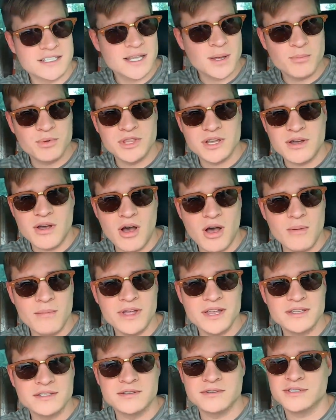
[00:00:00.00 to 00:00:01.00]
us up in the
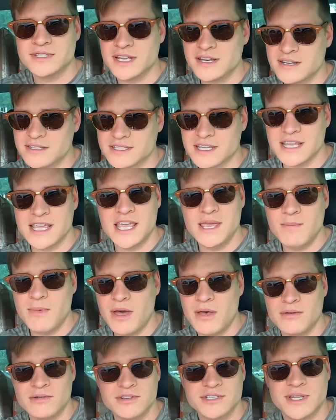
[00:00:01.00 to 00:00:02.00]
comments or send us an email or